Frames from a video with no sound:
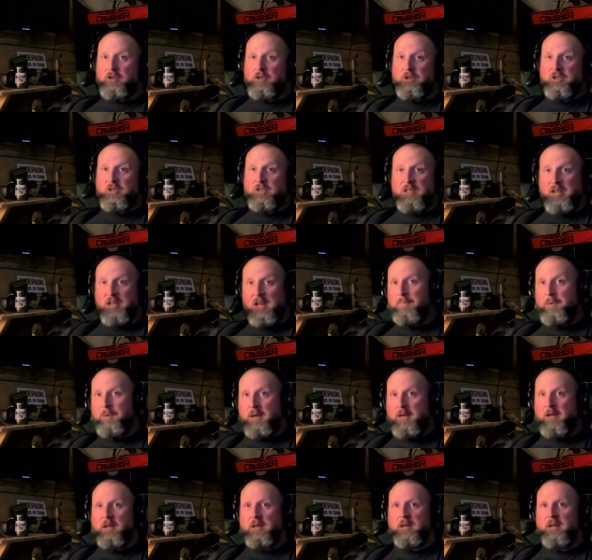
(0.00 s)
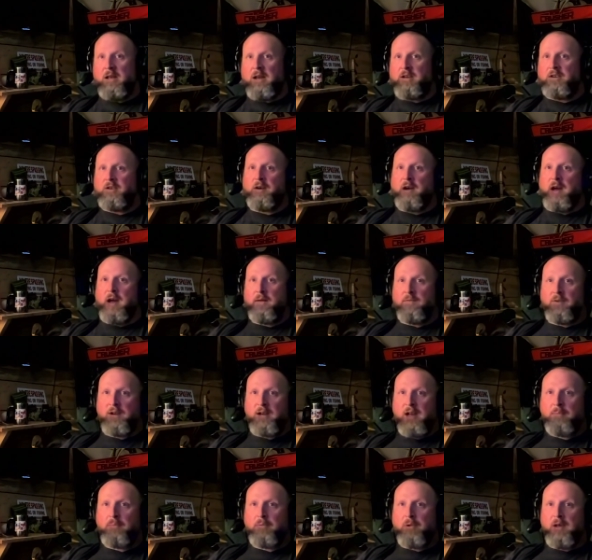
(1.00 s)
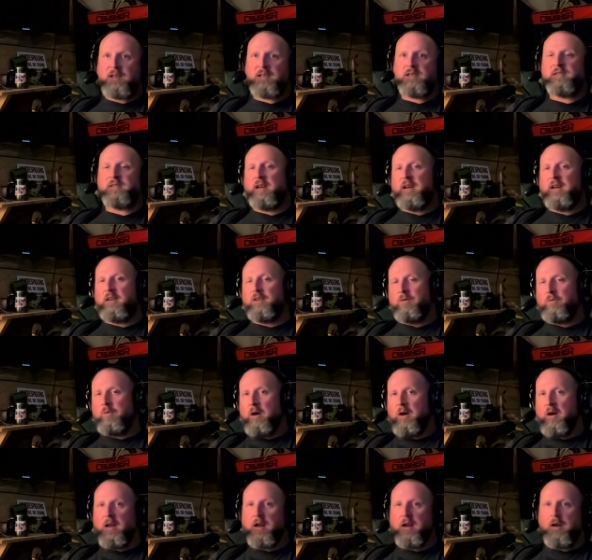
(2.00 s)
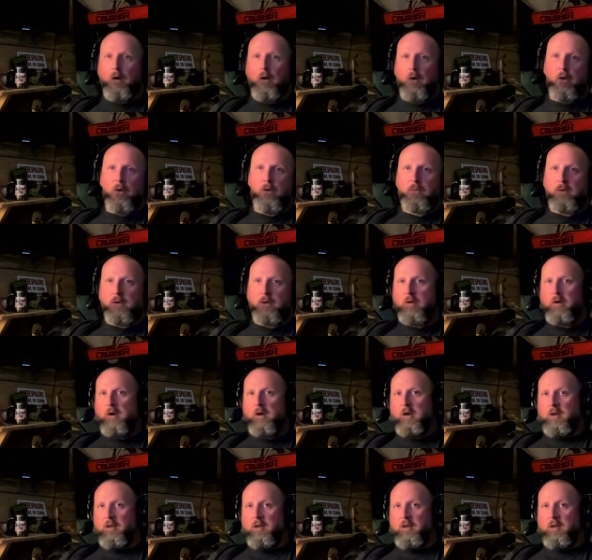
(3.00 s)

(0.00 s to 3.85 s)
just typically like your everyday places that you hunt at home or